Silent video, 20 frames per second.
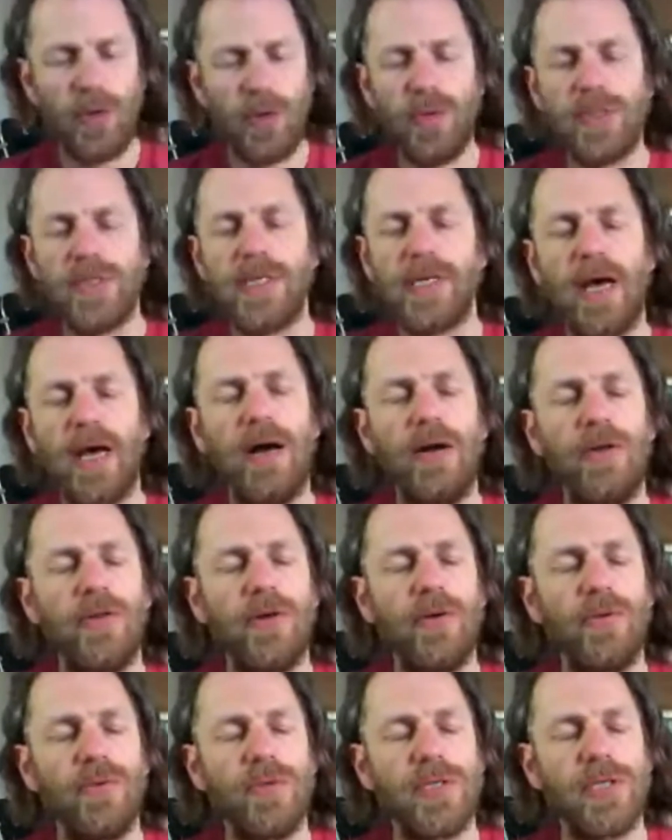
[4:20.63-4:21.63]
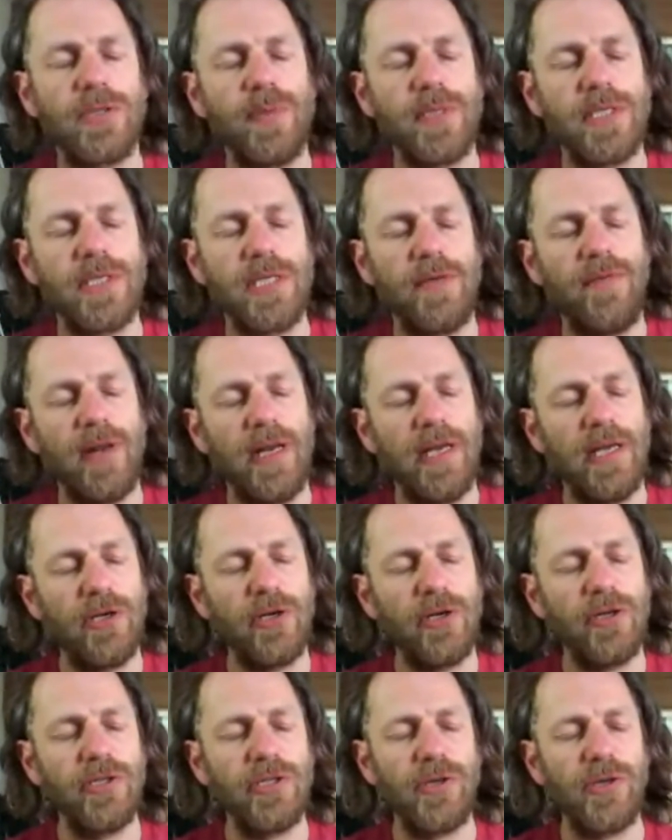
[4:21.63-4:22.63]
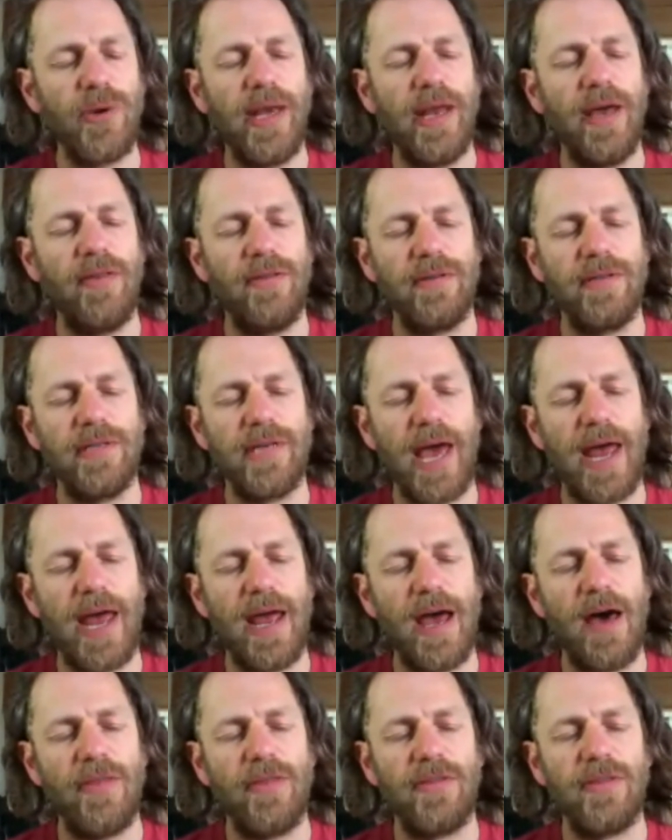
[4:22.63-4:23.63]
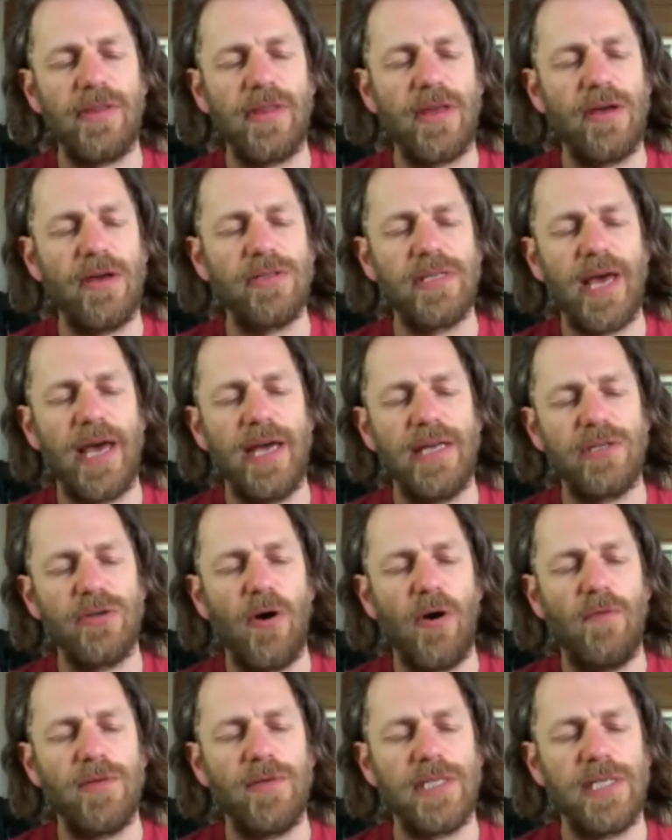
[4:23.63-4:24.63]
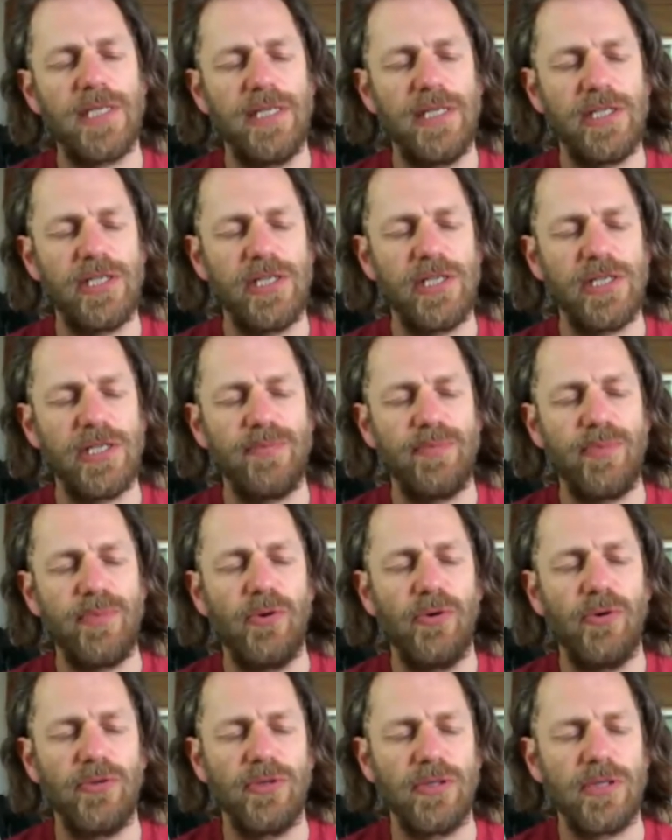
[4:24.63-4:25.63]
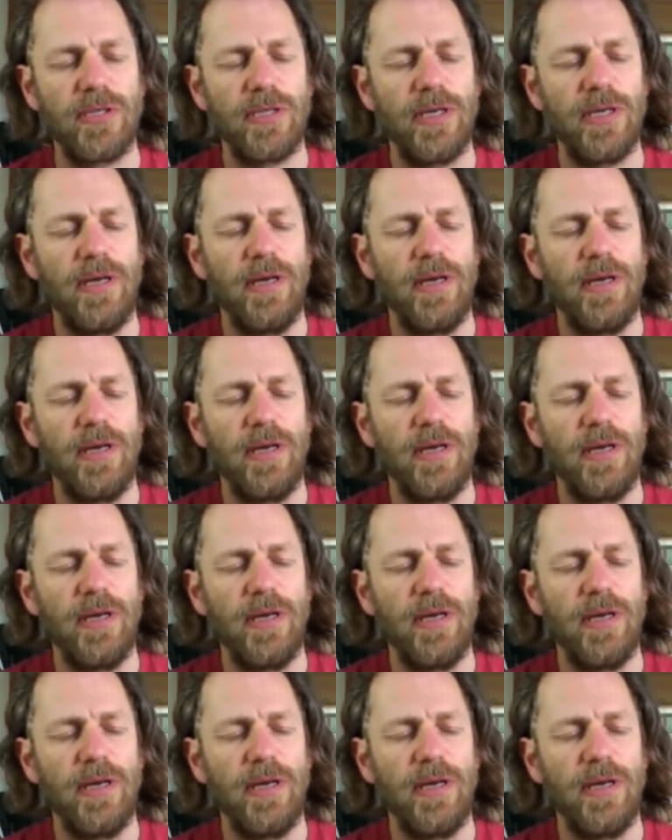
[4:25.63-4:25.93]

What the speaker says: who was the girl that was specifically couldn't do any other day other than those dates? So obviously she's important.